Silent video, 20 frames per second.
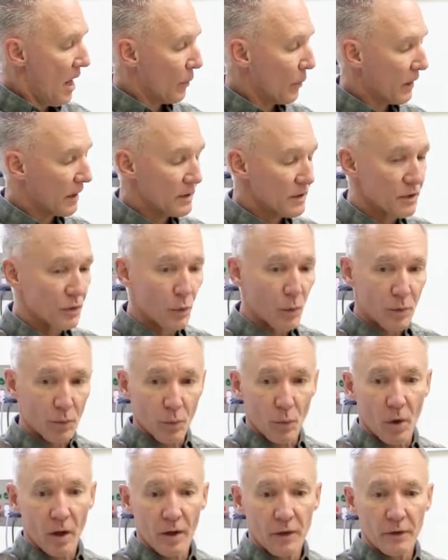We can
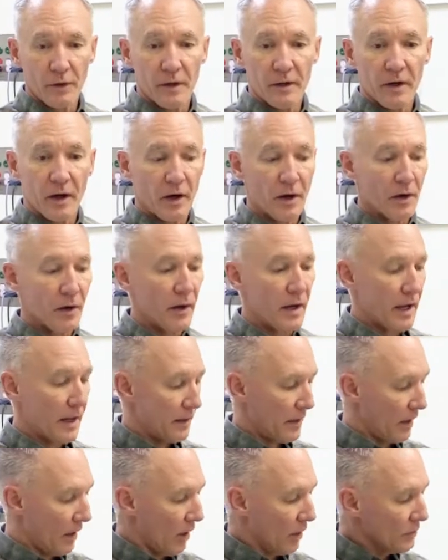squirt water in there,
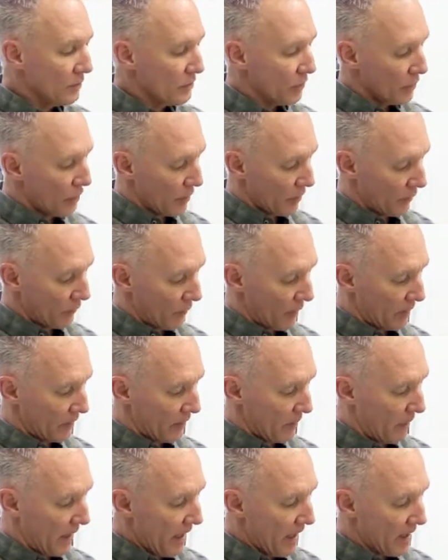and then also you can run
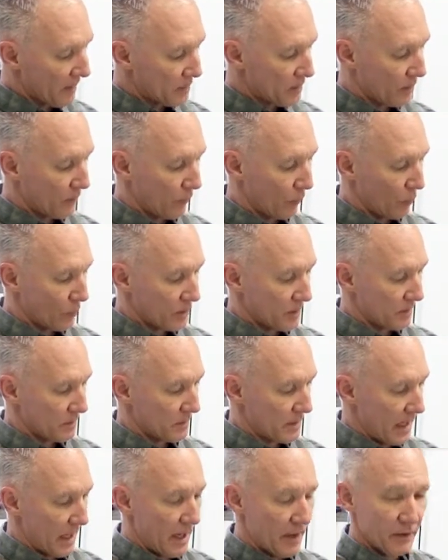the biopsy
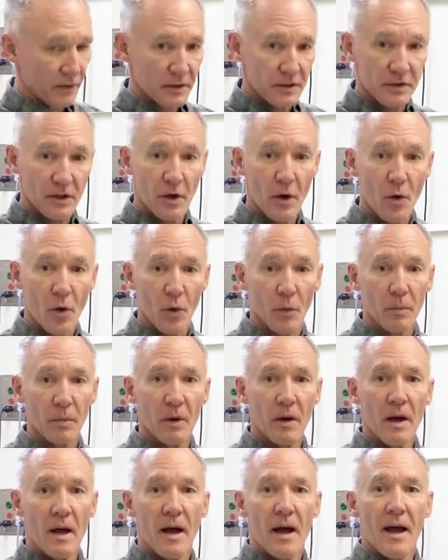forceps down the scope.